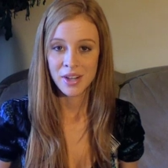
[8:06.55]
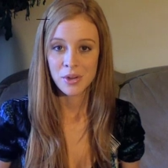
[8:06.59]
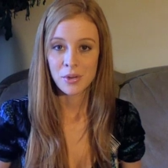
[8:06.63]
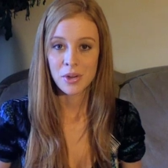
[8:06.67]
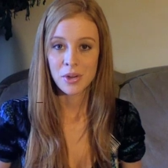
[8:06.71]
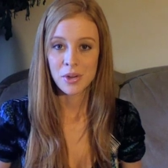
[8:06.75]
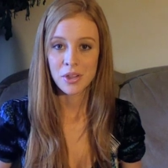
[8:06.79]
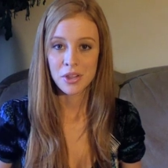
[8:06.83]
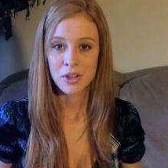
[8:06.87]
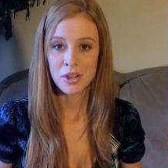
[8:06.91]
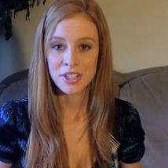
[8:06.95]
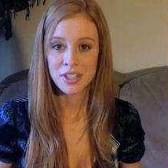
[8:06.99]

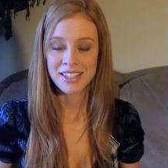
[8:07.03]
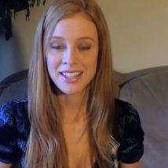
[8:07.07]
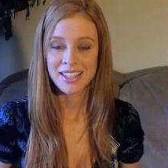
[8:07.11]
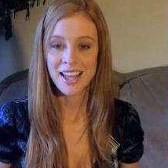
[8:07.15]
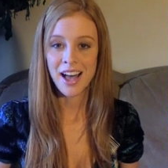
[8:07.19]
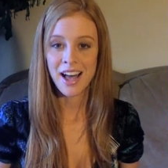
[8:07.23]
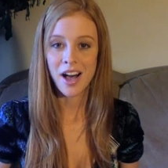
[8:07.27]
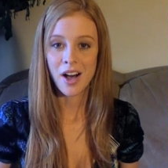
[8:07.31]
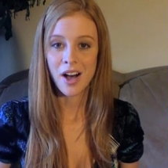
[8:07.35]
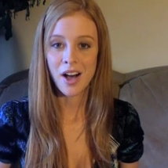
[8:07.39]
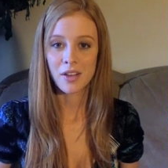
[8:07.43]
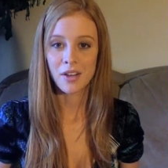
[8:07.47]
with
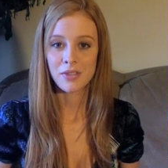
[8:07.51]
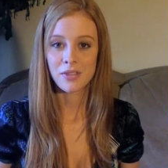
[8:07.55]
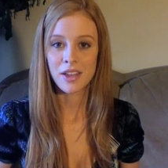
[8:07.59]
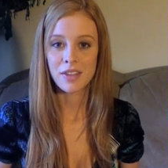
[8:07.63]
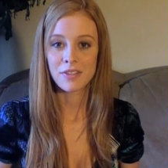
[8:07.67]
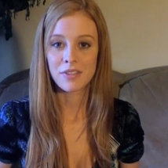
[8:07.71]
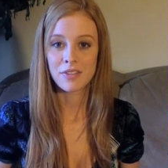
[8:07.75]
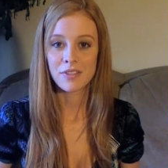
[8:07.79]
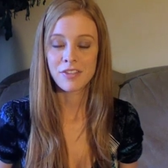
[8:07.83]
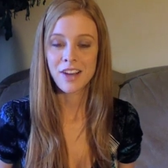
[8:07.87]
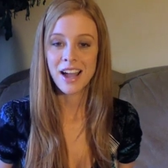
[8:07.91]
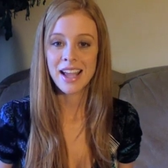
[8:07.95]
yourself,
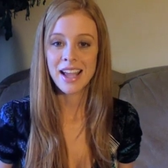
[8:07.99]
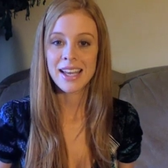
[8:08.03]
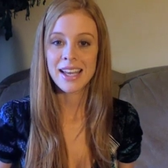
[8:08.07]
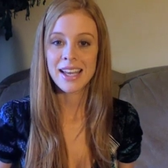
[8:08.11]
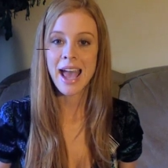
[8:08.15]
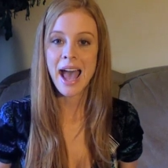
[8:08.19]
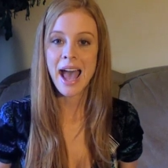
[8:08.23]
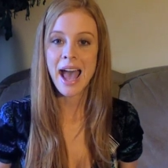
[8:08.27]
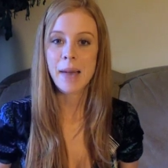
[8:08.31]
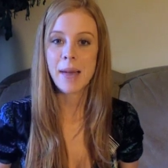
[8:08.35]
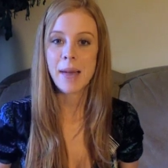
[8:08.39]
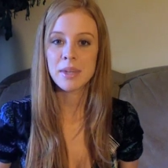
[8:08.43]
and find
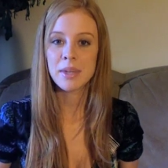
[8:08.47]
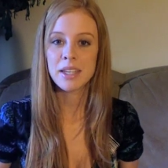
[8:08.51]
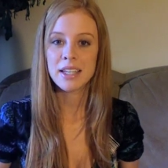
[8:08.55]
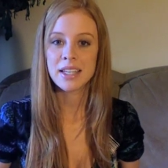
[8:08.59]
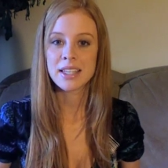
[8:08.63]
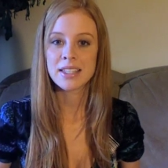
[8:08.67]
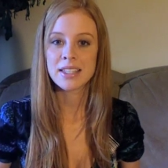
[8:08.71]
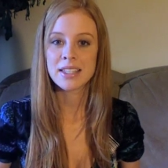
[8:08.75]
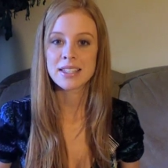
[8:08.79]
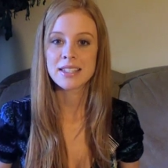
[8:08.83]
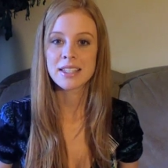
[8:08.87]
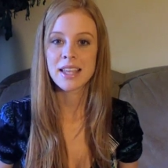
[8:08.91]

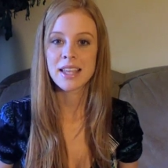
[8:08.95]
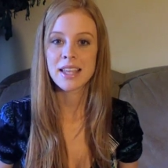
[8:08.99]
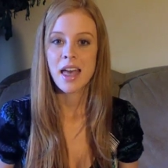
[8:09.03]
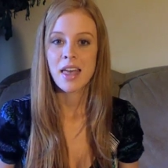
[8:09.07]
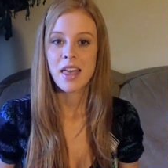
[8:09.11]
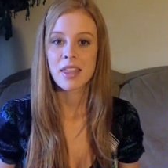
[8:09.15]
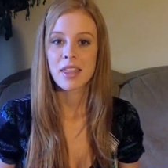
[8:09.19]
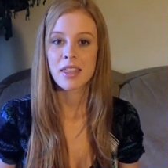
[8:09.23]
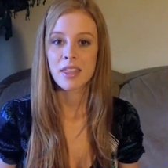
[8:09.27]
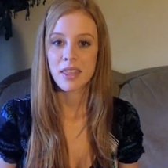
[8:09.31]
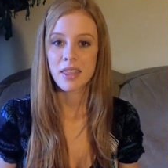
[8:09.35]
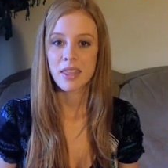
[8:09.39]
happiness
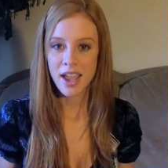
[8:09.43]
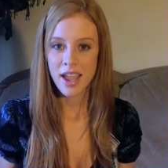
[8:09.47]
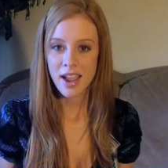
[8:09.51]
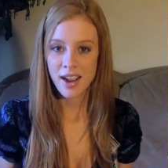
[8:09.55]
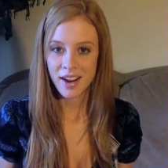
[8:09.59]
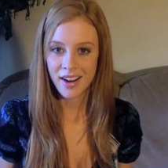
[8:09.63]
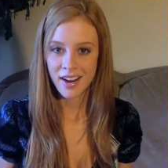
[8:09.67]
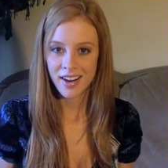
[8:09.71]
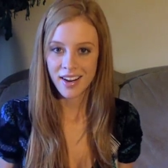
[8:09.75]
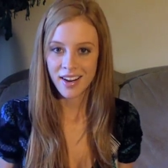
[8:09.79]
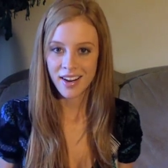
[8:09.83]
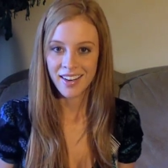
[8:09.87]

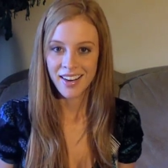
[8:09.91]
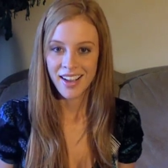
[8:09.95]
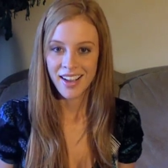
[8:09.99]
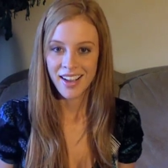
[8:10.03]
there,